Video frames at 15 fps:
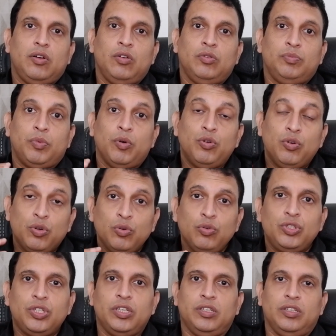or
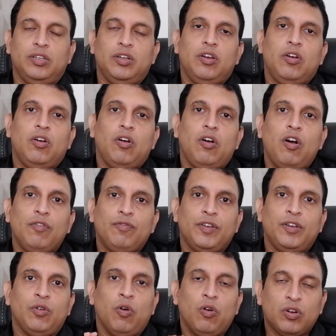protrusion
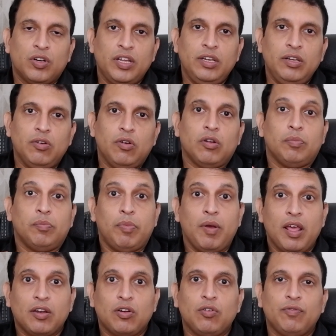of an organ or
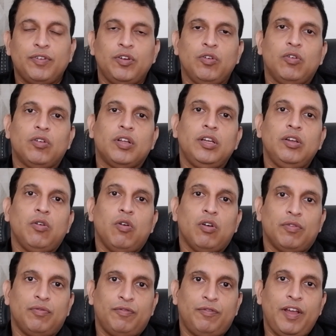part of an organ
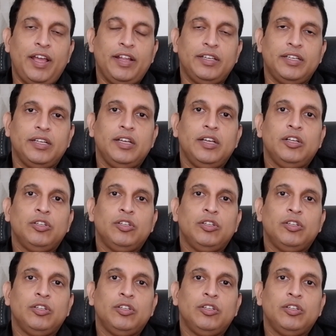or a fat